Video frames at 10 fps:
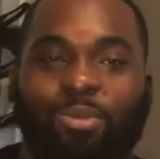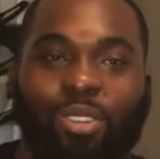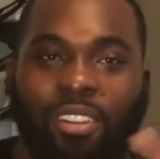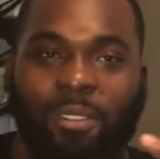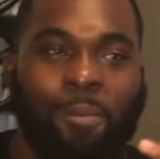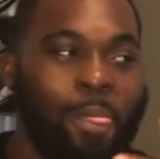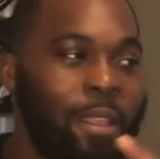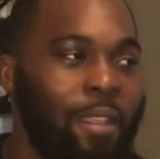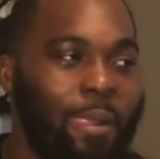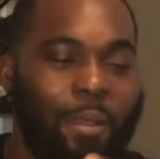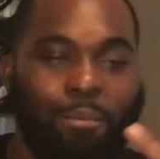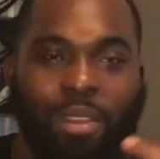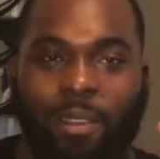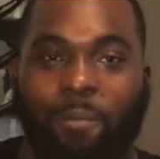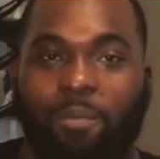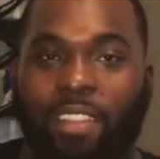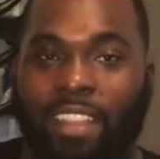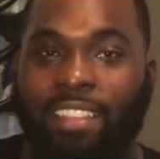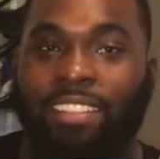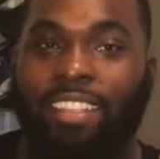of water, but
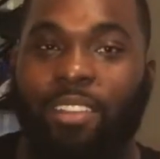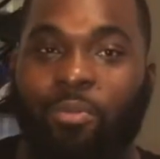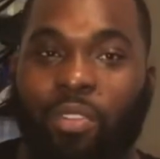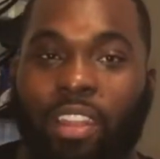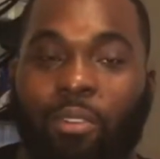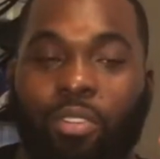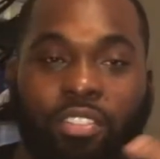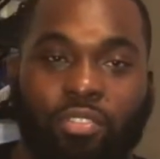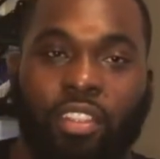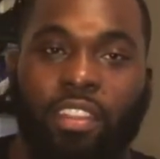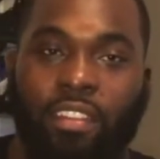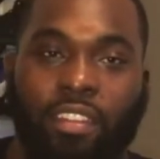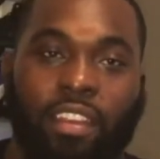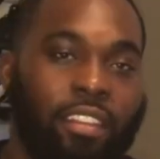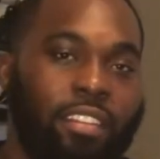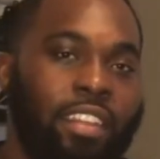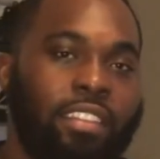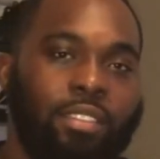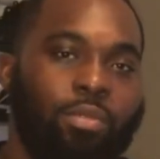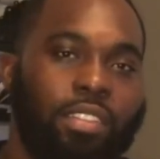like I said, when I was drinking other
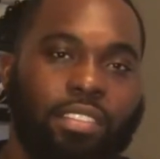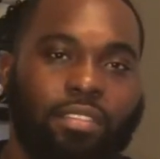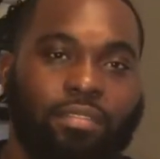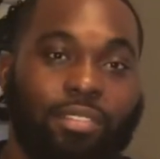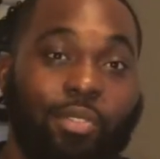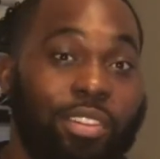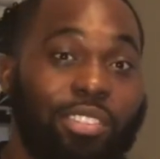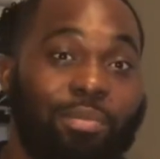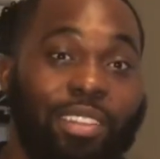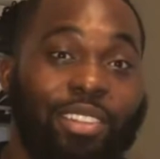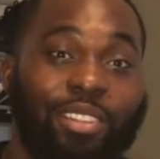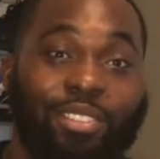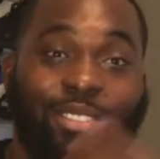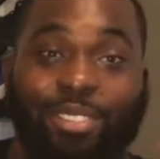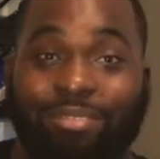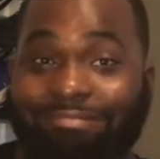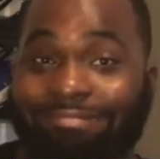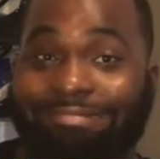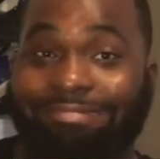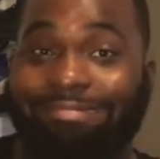things, it wasn't quenching my thirst, so
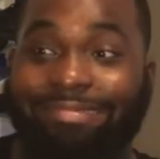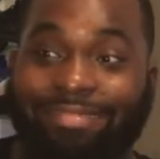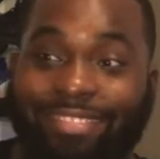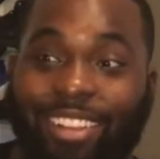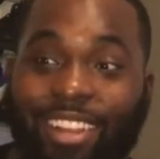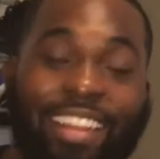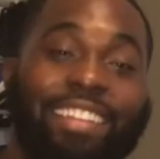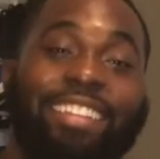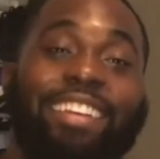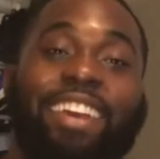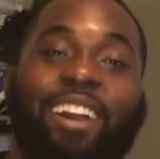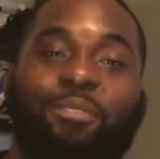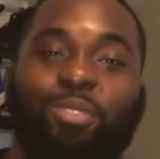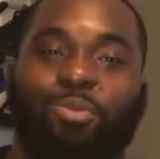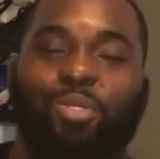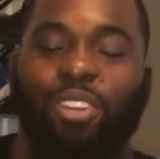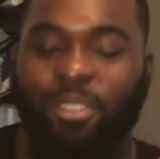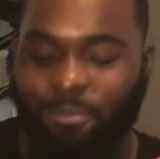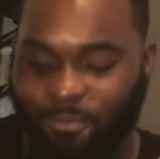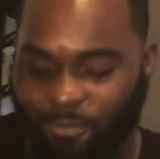all I did have was water.